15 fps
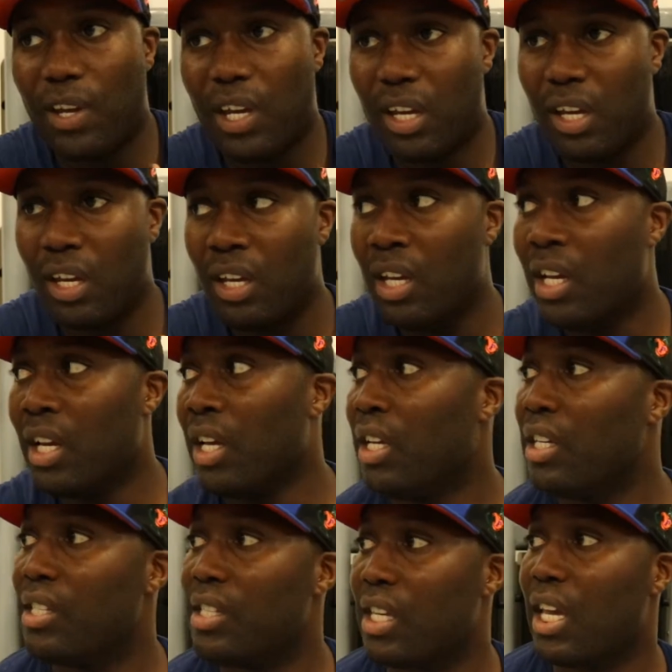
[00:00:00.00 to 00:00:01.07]
it,
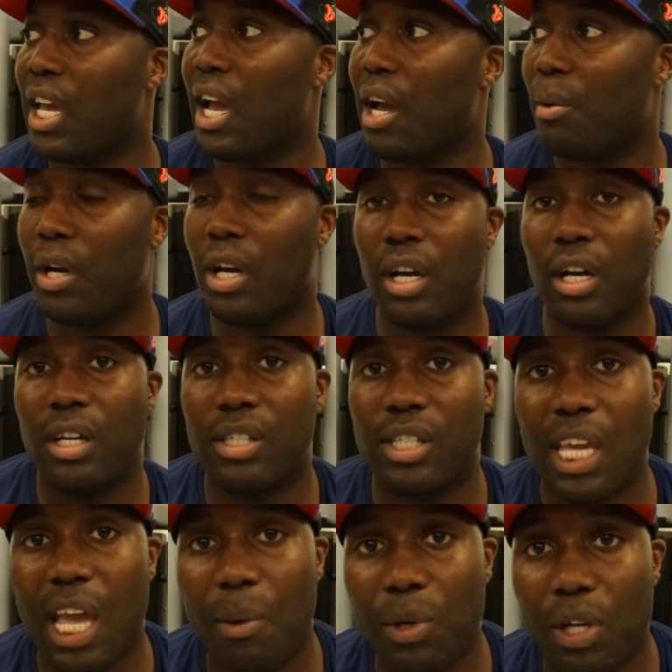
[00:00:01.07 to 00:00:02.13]
see how
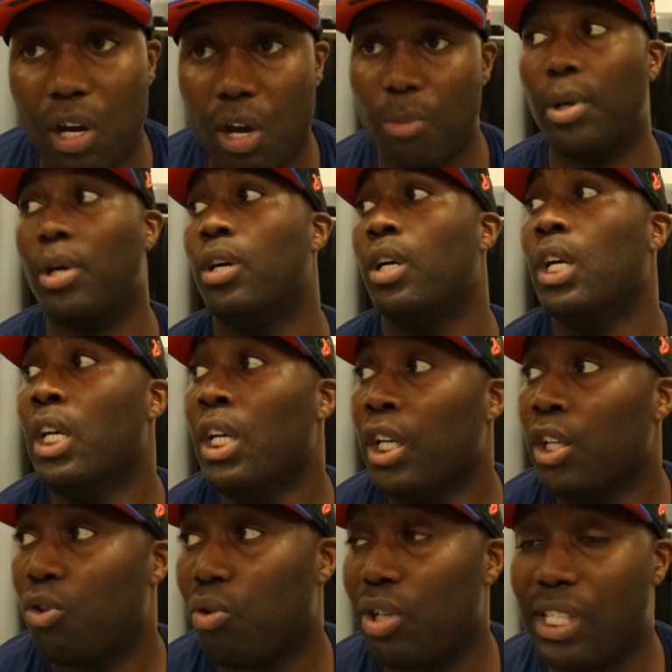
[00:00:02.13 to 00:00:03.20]
we go. But
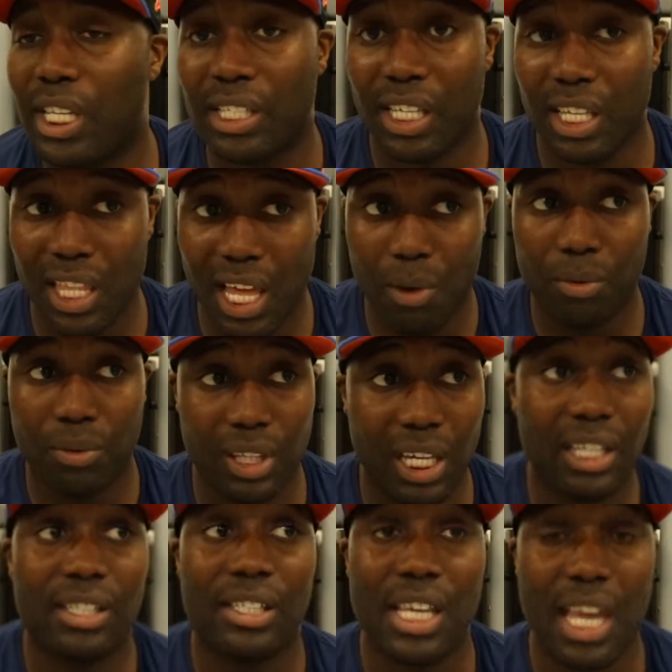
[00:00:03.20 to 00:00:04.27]
3 sets in
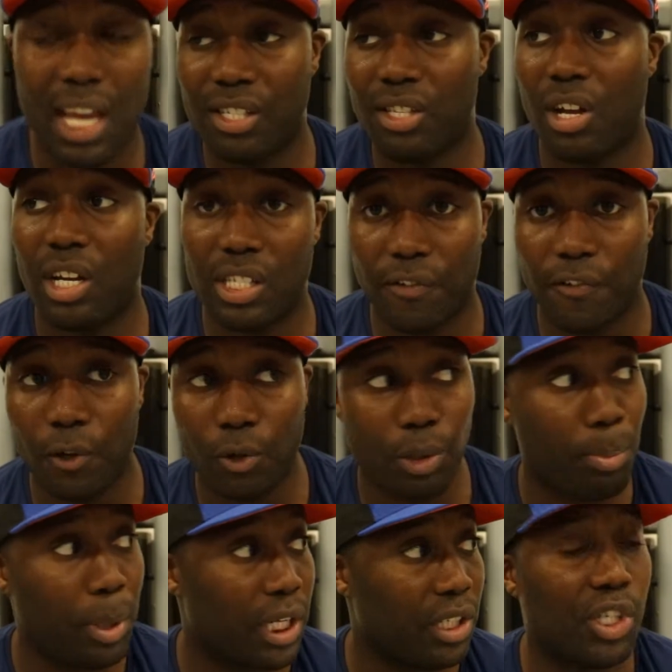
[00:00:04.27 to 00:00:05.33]
that set, I started to feel the
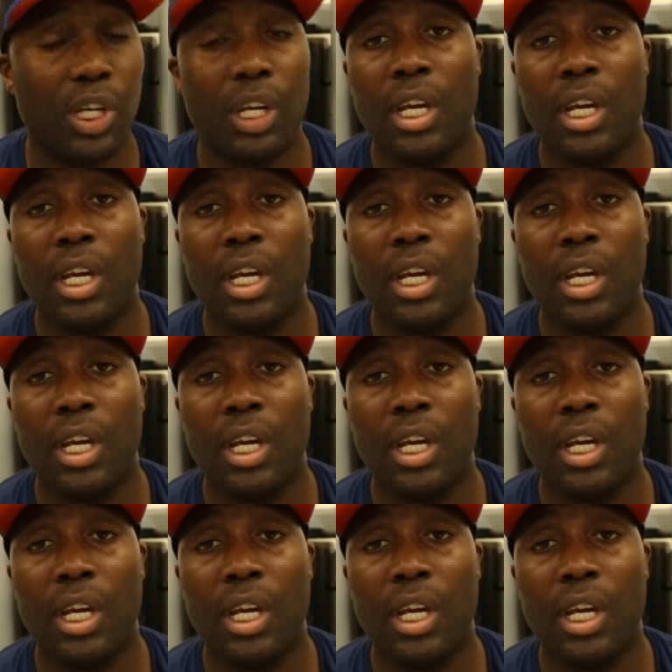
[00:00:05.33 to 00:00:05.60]
pinch.